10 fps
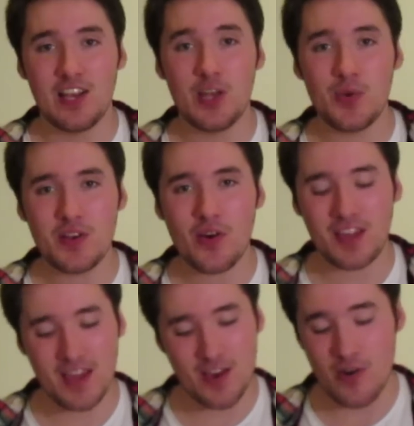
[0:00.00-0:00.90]
Louis
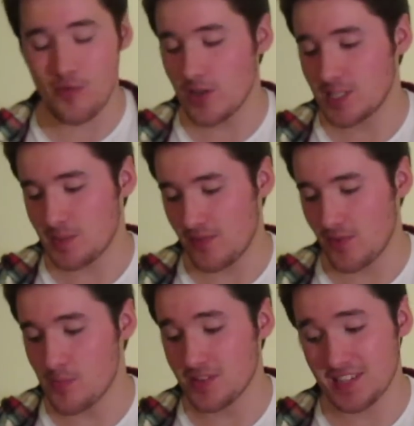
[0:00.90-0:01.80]
Nogueira wrote to me
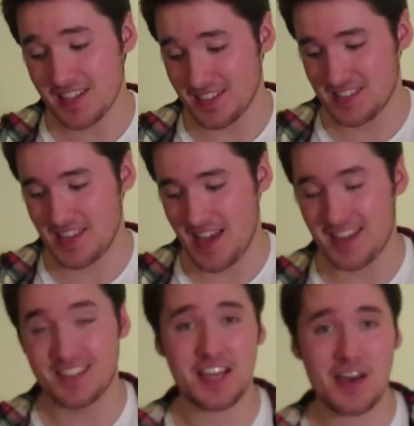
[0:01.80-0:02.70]
from Brazil
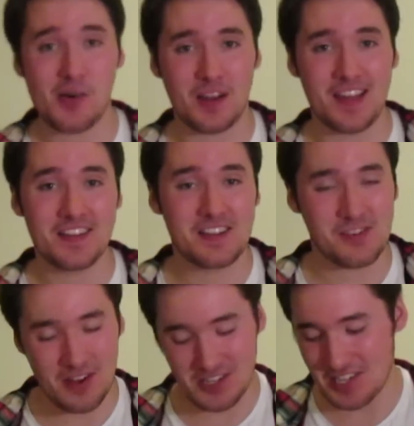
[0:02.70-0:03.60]
saying, "Dear Olly,
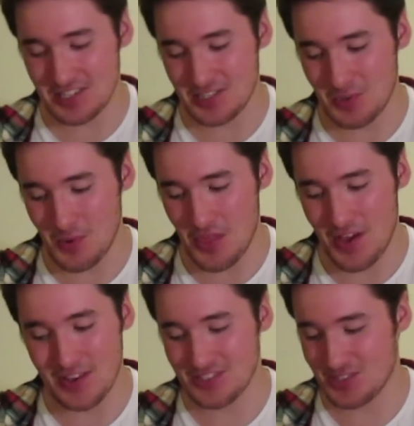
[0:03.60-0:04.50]
congratulations on
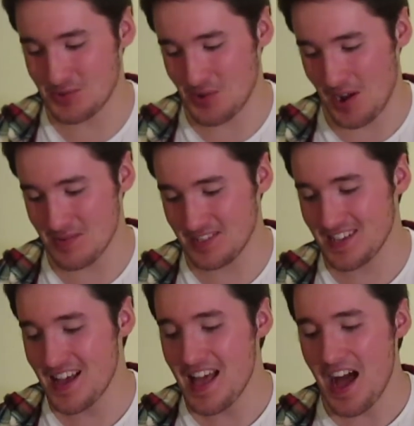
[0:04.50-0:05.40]
1,000 subscribers.
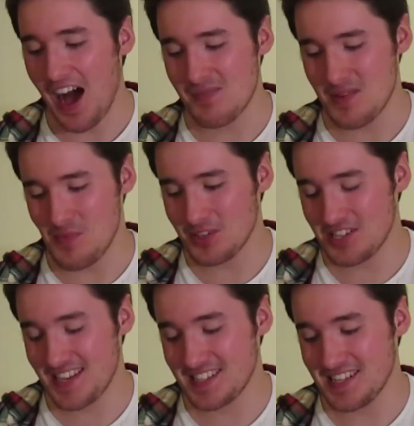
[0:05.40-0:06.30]
I've been
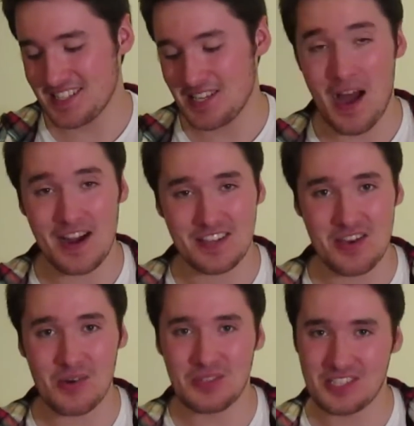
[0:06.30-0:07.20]
watching since you had the
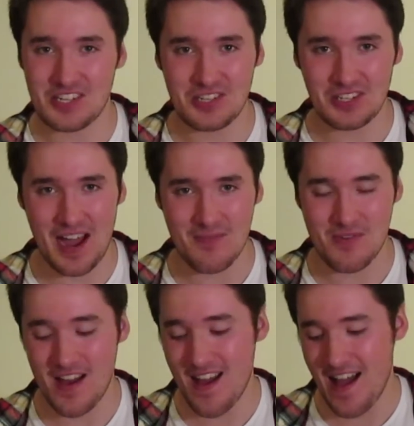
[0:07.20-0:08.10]
old digital
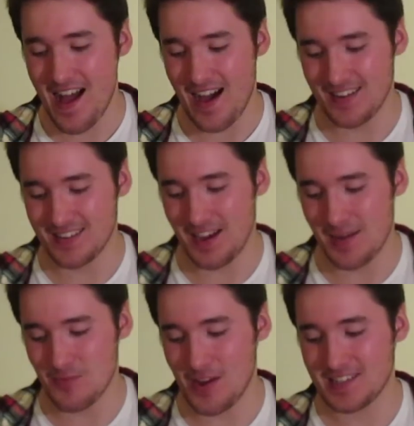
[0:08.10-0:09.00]
camera, and
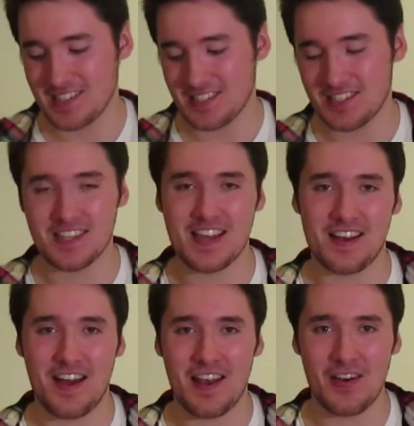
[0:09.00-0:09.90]
I'm writing to say
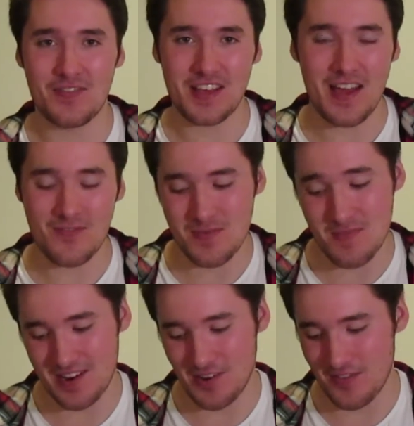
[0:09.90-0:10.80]
that I loved every
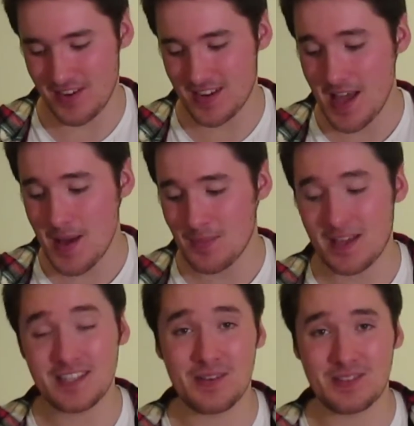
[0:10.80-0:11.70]
minute of it.
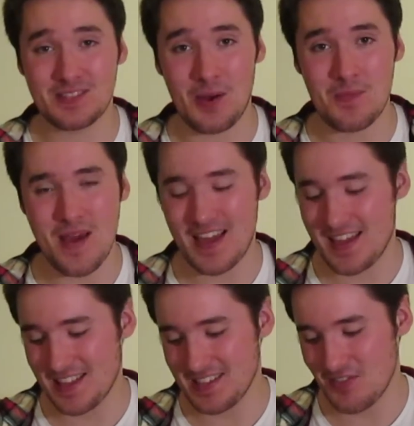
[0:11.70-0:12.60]
Please don't stop
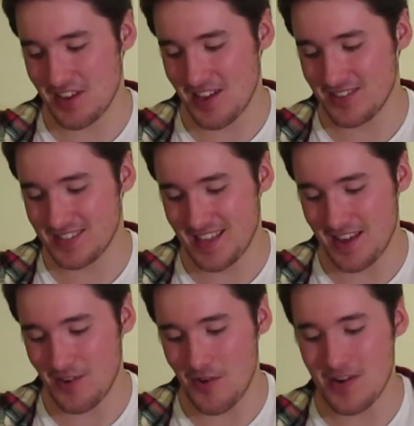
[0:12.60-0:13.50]
making these videos. They're
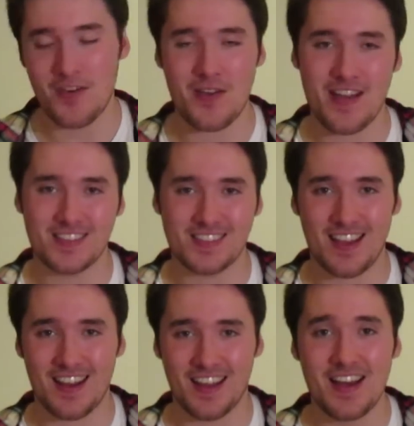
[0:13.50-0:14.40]
not only very
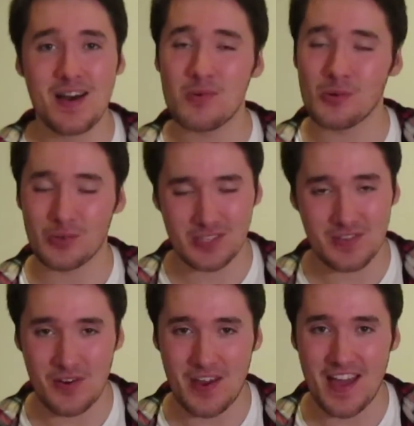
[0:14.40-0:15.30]
entertaining, but also
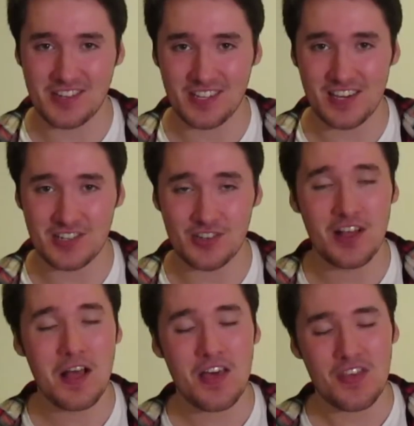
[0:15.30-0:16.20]
very educational."
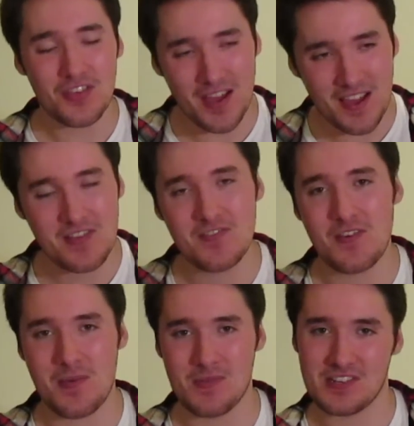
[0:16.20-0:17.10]
Thank you
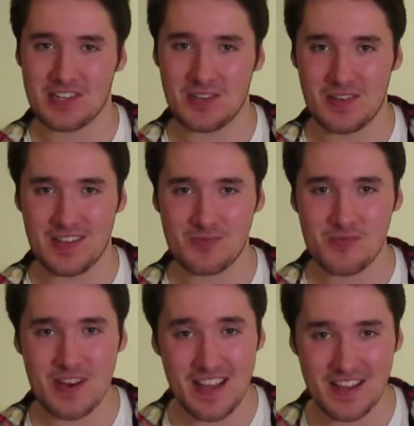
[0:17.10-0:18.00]
very much, Louis. That's
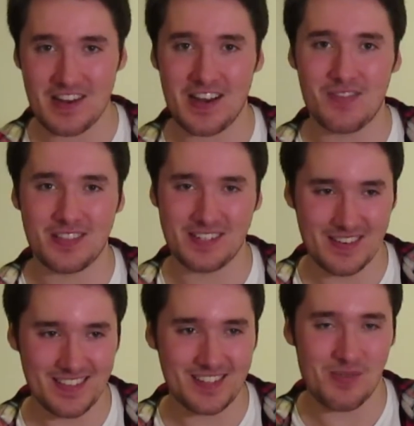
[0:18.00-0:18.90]
really kind of you
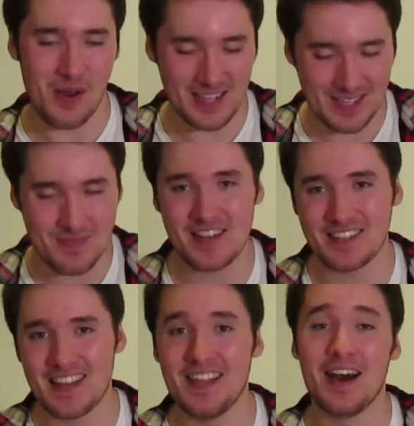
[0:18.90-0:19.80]
to write to me and
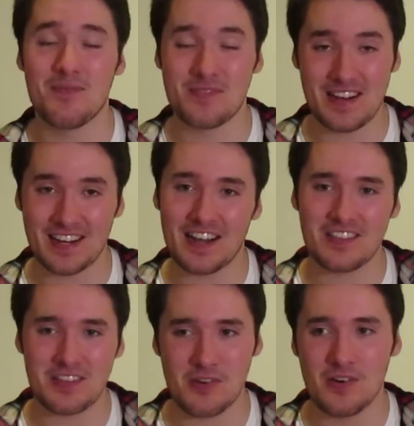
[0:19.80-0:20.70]
say that. I'm really glad
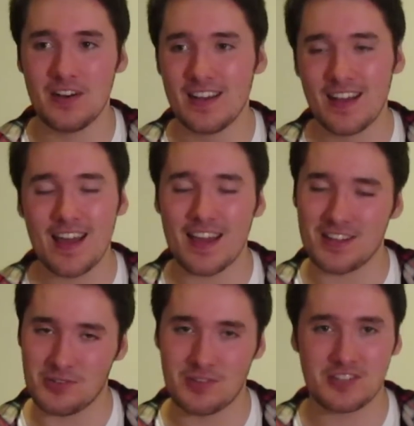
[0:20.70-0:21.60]
that you're
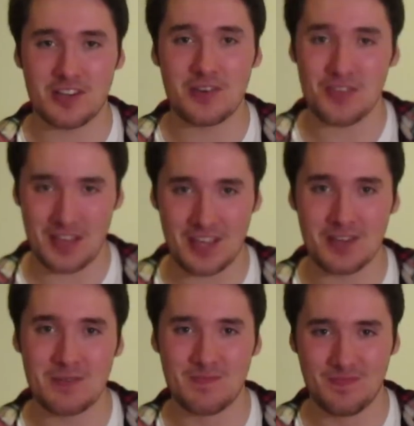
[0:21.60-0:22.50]
enjoying the show. Thank you.